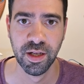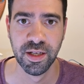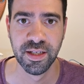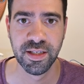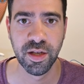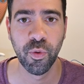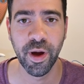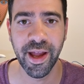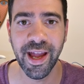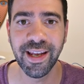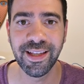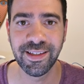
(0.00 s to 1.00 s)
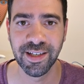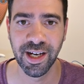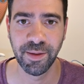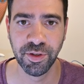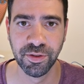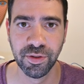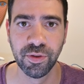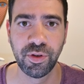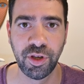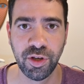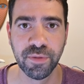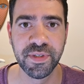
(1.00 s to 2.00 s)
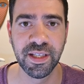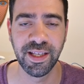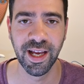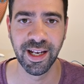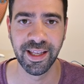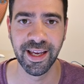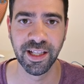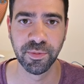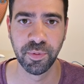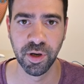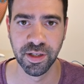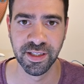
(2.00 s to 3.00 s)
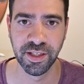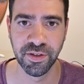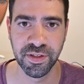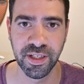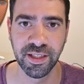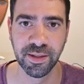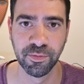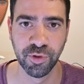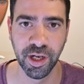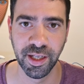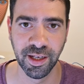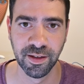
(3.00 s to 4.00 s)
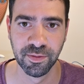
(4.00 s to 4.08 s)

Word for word: So anytime you do kubectl get pods and you see them running,